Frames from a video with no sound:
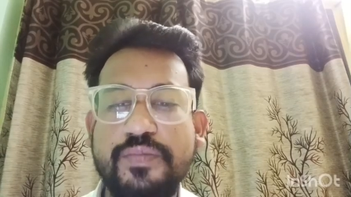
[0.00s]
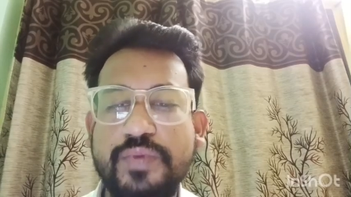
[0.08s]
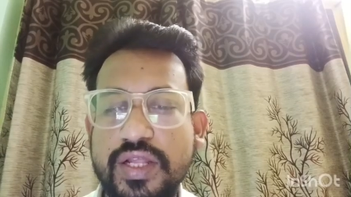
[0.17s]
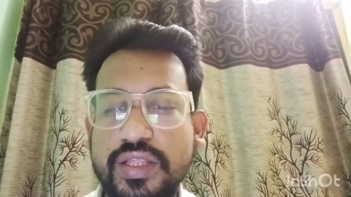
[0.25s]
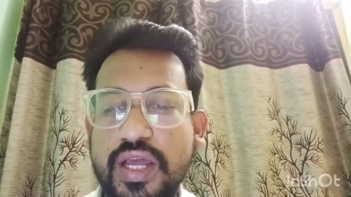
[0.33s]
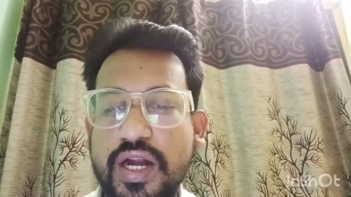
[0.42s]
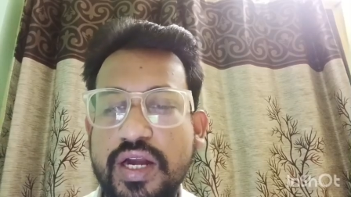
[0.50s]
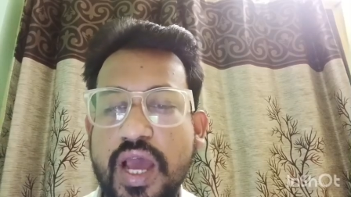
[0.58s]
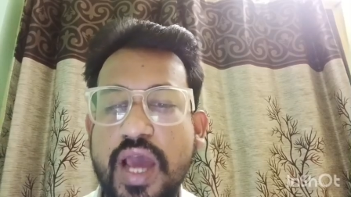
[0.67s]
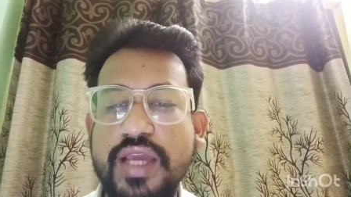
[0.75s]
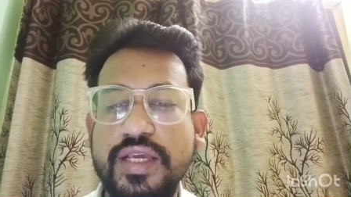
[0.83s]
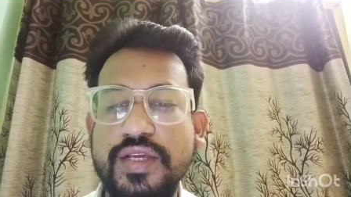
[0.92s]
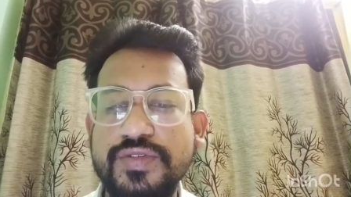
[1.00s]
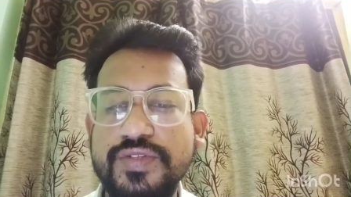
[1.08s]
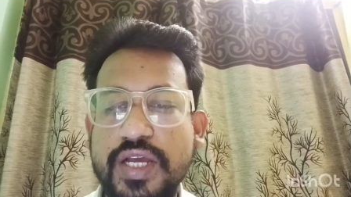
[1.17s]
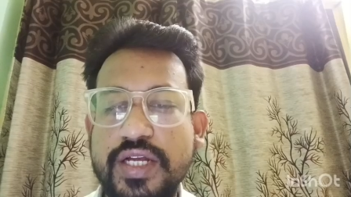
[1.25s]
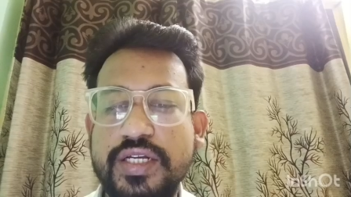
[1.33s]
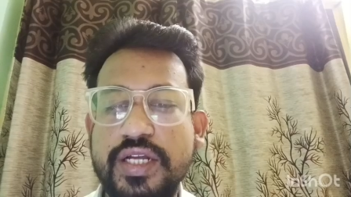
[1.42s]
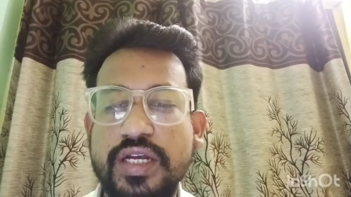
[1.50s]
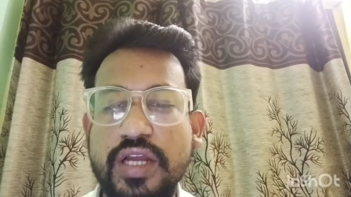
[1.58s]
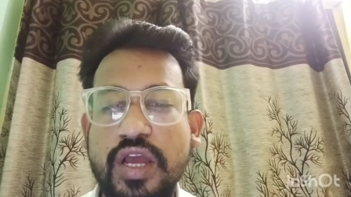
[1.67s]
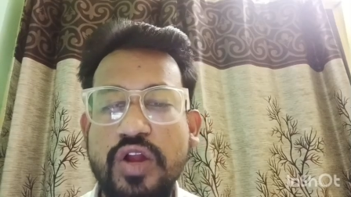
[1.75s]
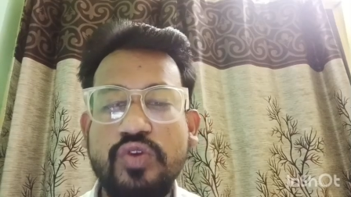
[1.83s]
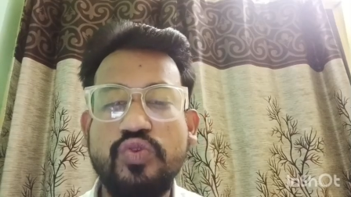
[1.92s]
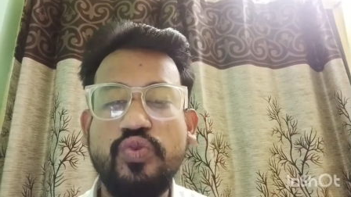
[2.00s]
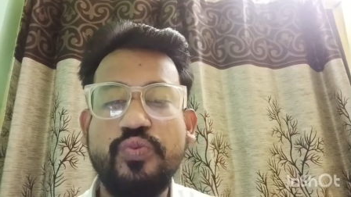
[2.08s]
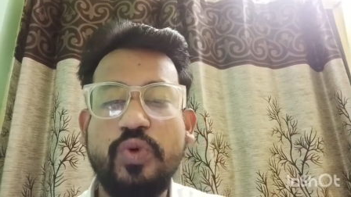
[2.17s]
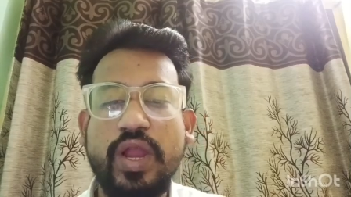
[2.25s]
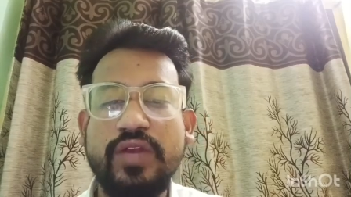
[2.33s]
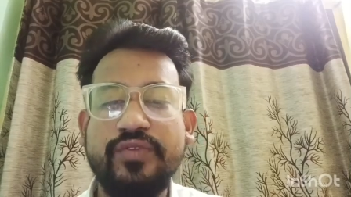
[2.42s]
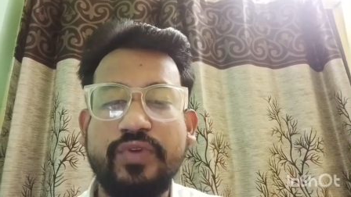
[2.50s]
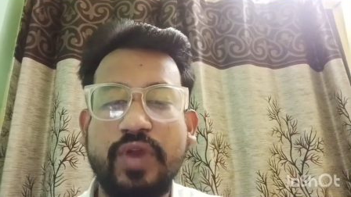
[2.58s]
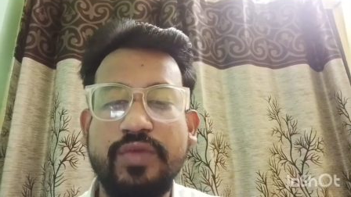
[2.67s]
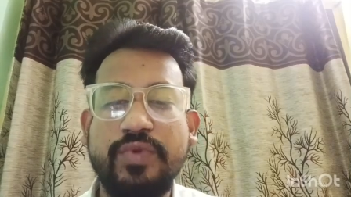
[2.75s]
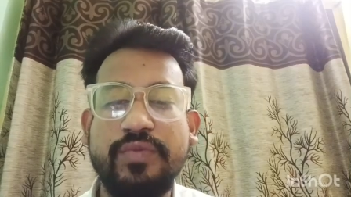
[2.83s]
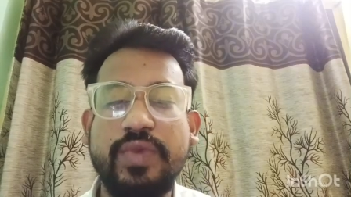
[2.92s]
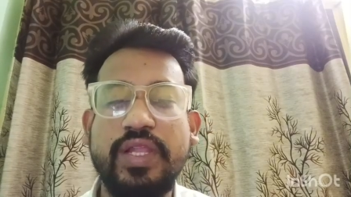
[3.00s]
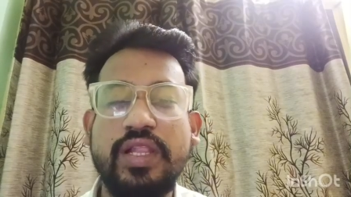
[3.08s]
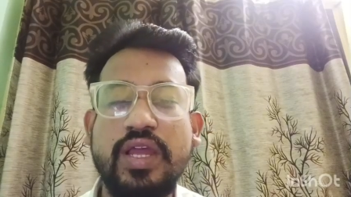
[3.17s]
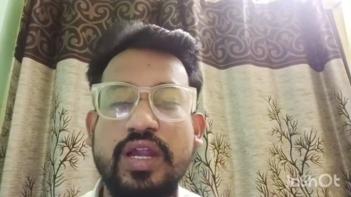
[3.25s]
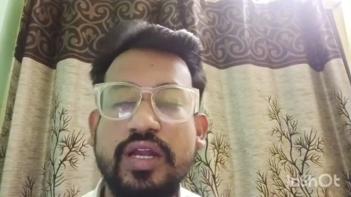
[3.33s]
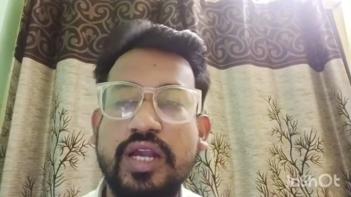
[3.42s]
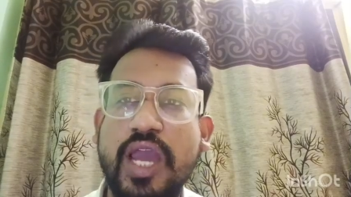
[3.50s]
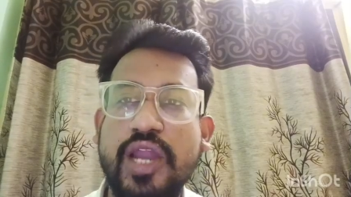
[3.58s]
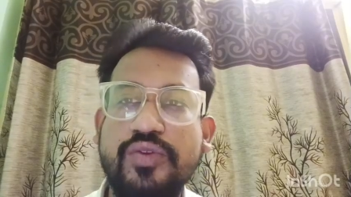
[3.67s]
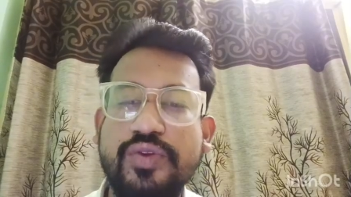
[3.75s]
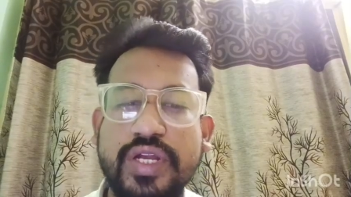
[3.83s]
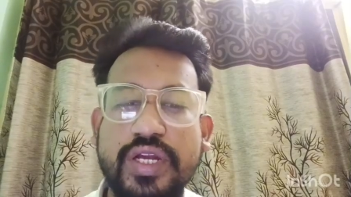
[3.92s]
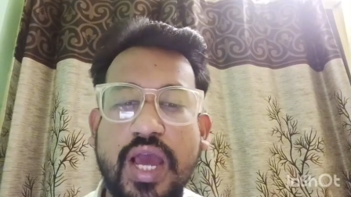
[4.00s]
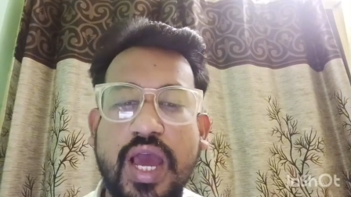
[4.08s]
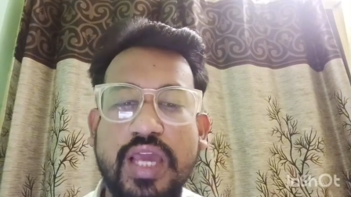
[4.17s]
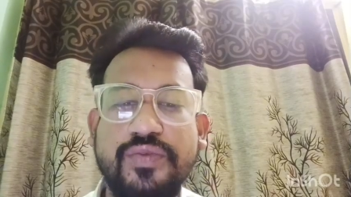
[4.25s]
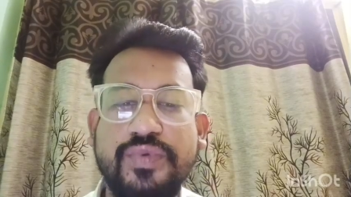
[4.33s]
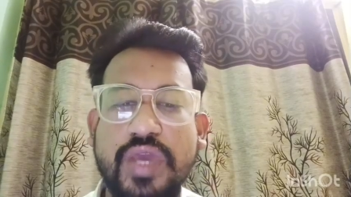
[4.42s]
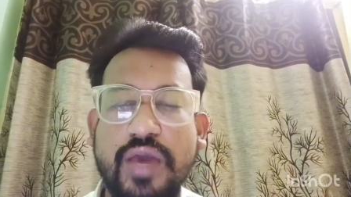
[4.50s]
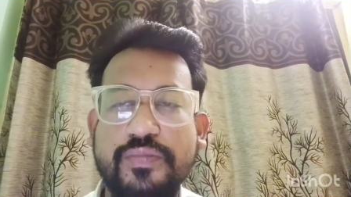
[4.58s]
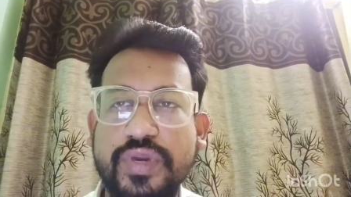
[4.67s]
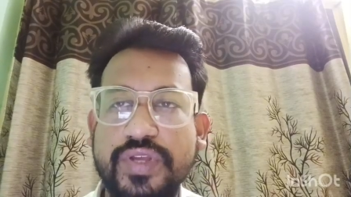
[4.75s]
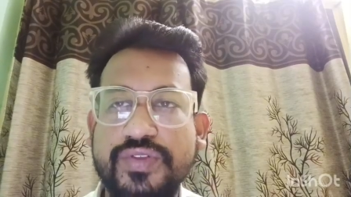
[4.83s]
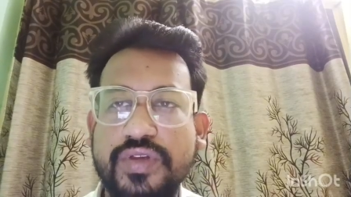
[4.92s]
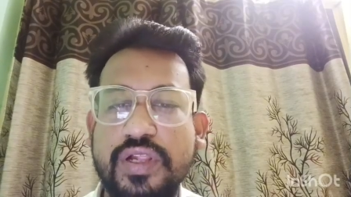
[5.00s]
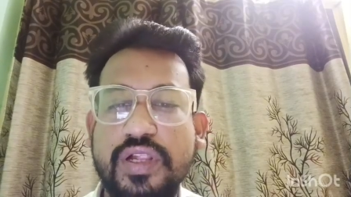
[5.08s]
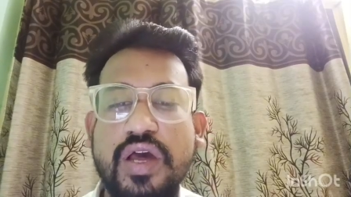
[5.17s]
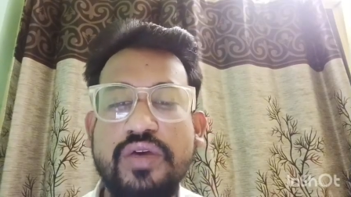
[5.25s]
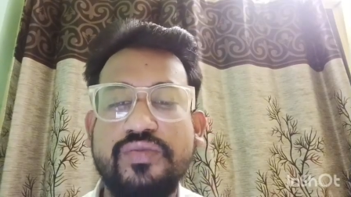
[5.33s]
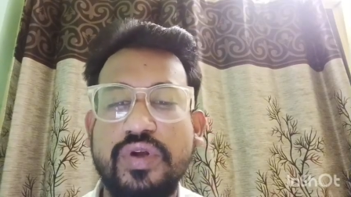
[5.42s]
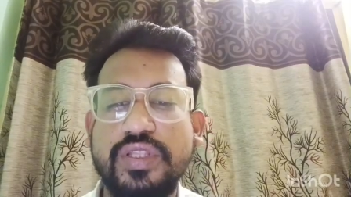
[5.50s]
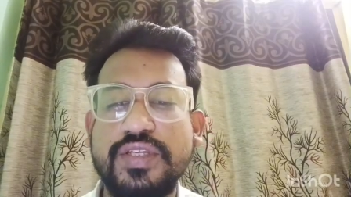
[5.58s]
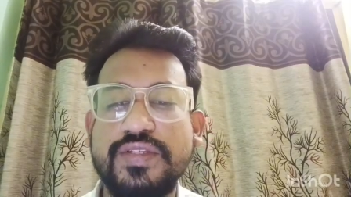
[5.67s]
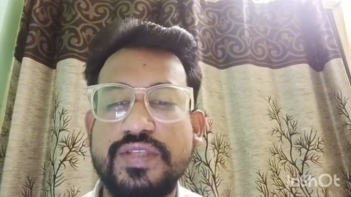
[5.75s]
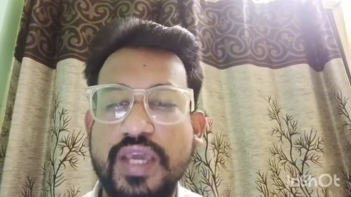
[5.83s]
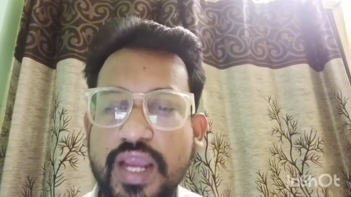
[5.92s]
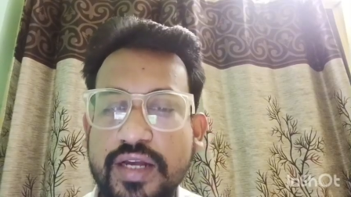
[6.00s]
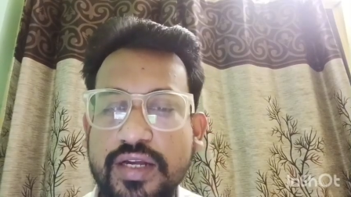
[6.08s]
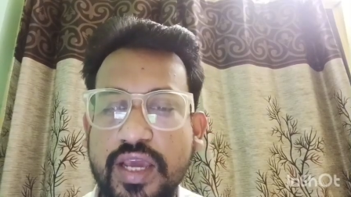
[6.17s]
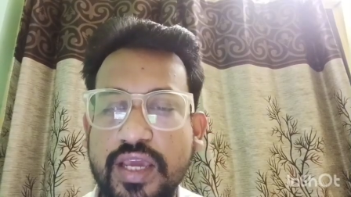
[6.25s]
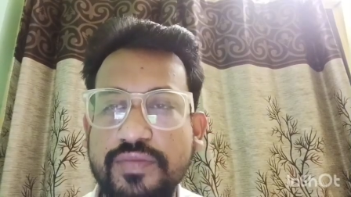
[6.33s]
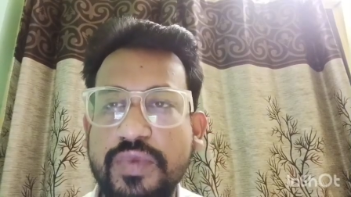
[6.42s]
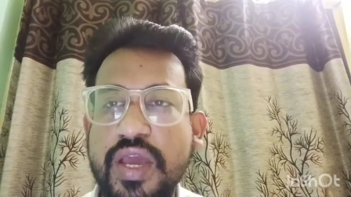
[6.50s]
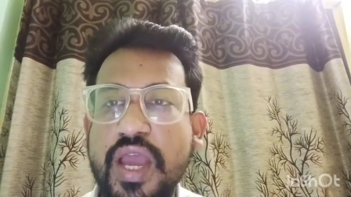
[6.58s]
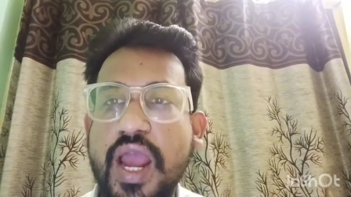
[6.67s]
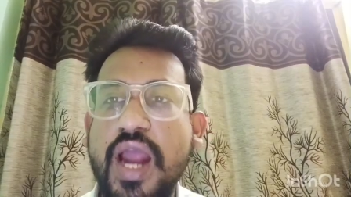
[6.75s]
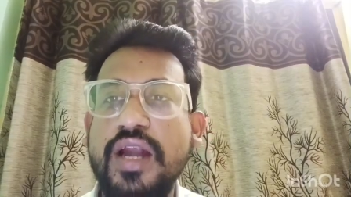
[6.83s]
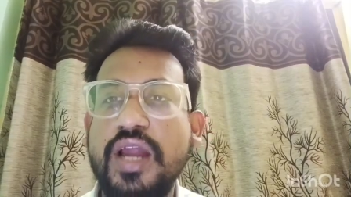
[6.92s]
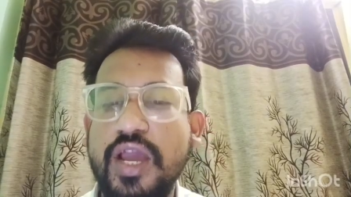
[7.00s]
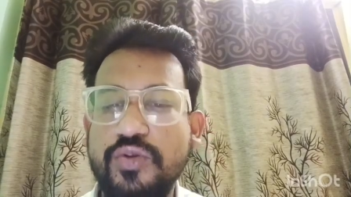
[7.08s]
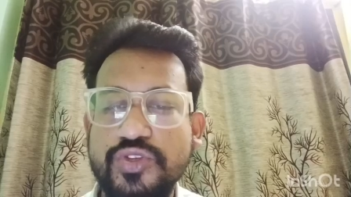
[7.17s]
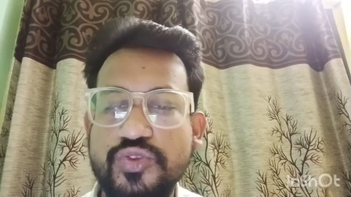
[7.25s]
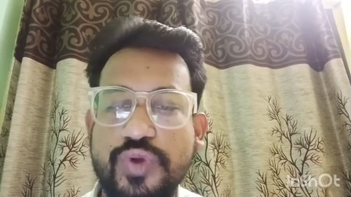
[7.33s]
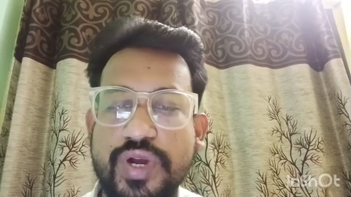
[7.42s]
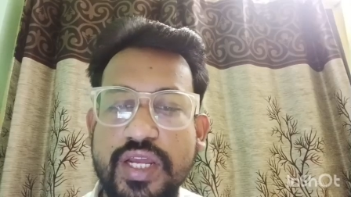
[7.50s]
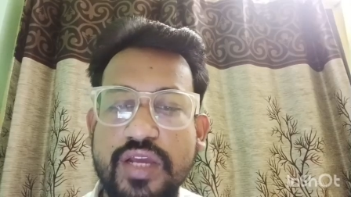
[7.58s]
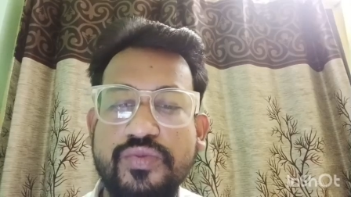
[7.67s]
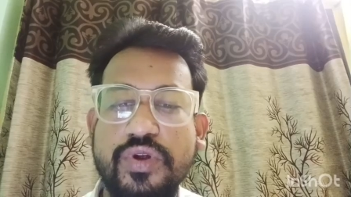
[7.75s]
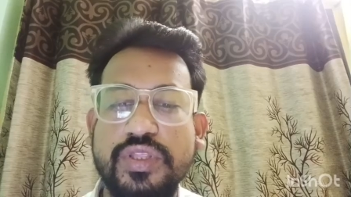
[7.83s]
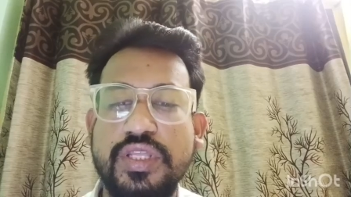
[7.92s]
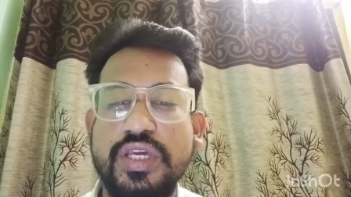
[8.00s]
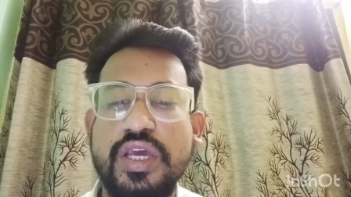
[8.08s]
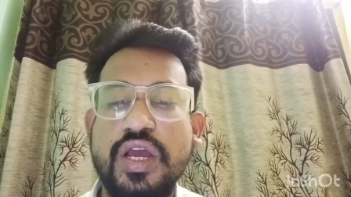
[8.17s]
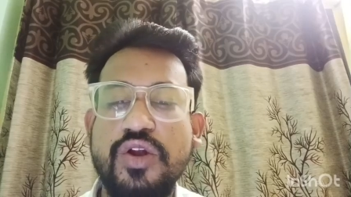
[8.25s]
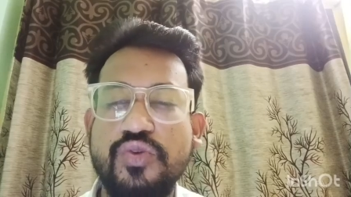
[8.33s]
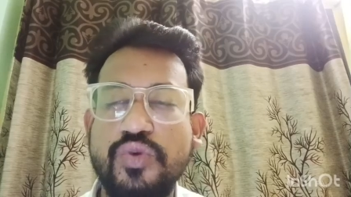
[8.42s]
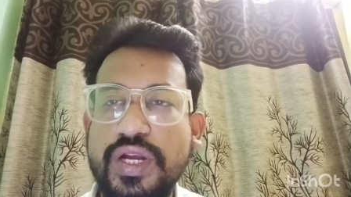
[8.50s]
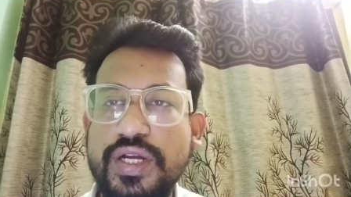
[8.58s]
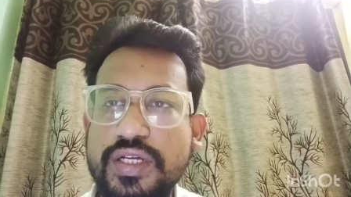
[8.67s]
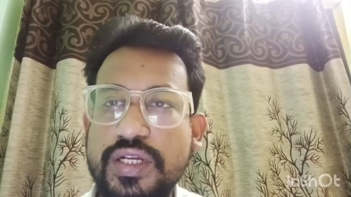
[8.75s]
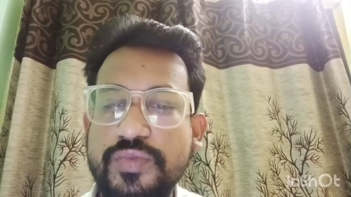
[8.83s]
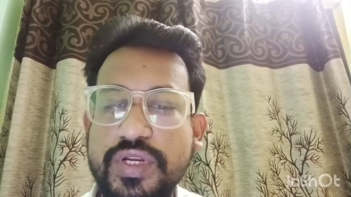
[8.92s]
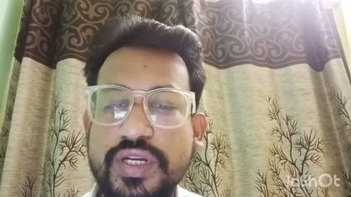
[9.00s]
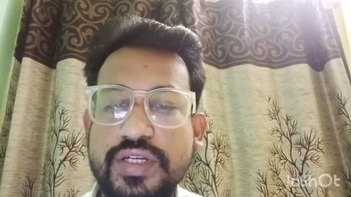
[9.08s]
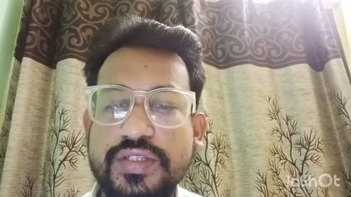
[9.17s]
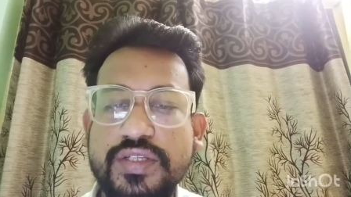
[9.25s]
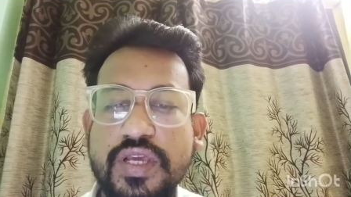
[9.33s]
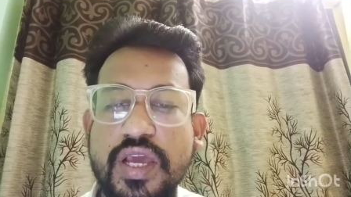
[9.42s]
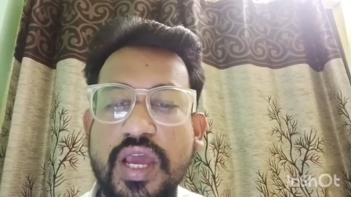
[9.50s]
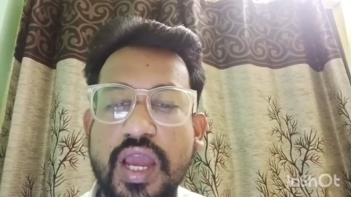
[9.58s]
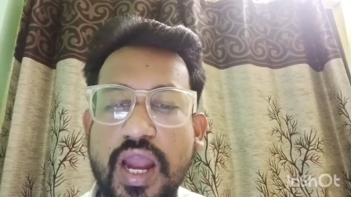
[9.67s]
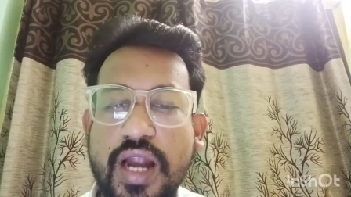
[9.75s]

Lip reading: After that, I injected 2.5 ml diluted IV Apresol for the second time, and I was waiting for the 20 minutes,